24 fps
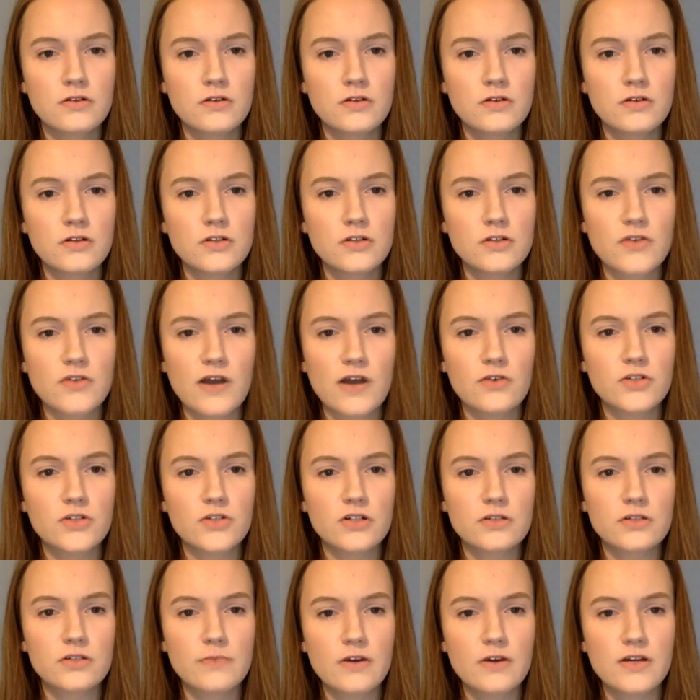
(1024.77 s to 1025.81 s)
shroud your
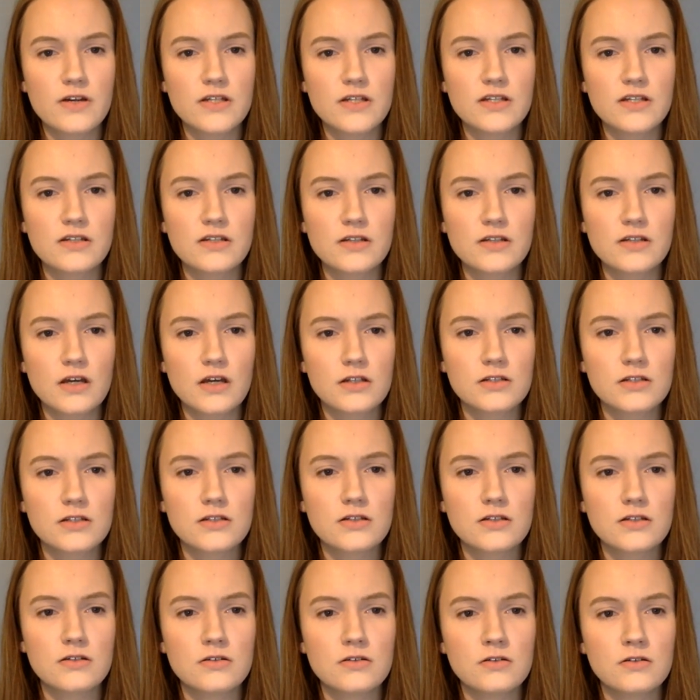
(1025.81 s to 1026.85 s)
spirits in dust,
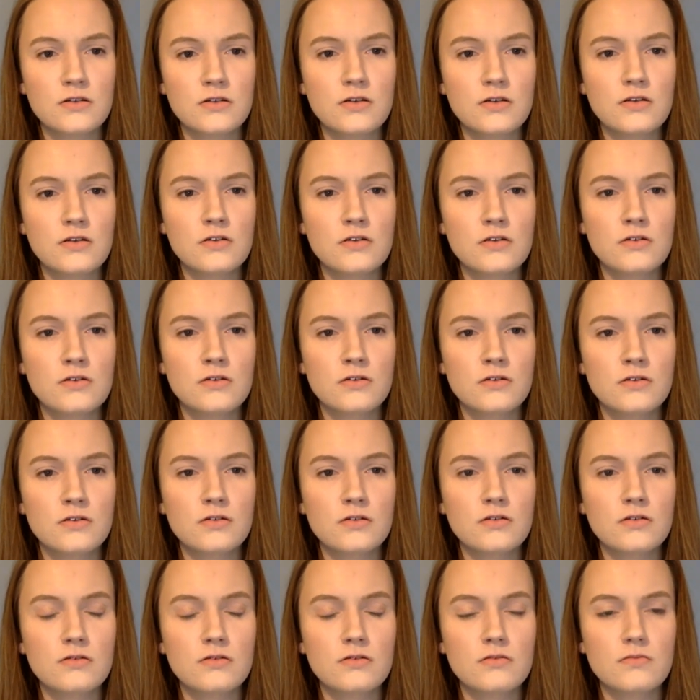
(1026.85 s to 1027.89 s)

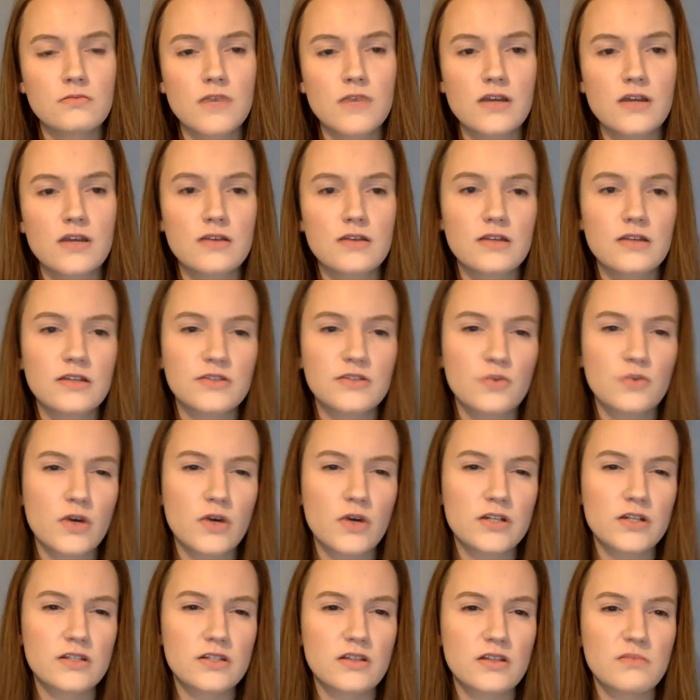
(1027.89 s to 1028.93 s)
make things
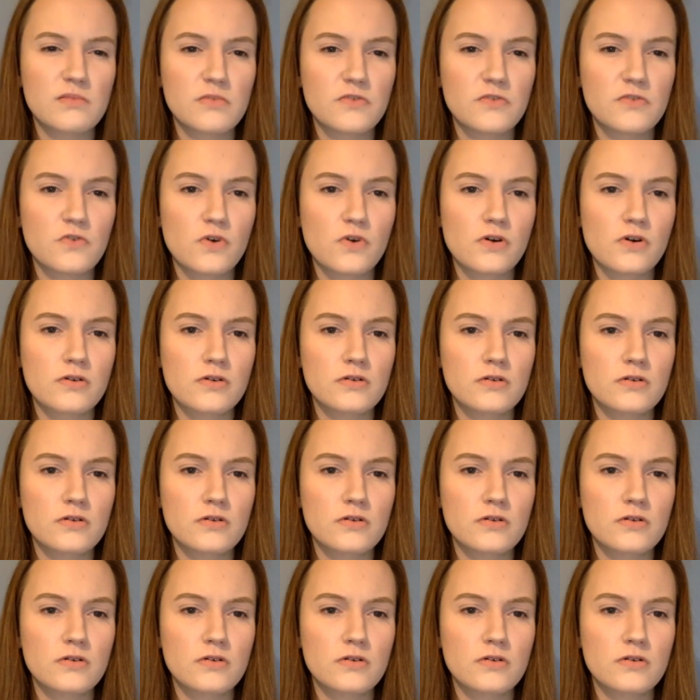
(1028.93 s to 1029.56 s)
worse than before,